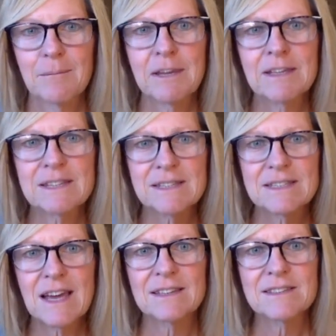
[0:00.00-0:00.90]
because it
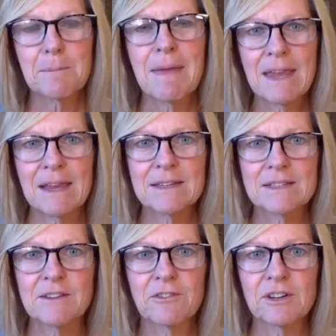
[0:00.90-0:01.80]
does make a
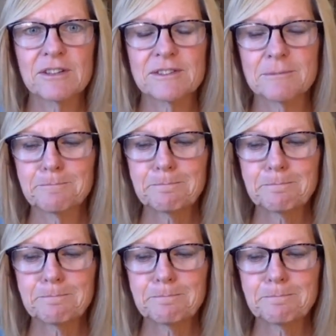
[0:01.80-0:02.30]
difference.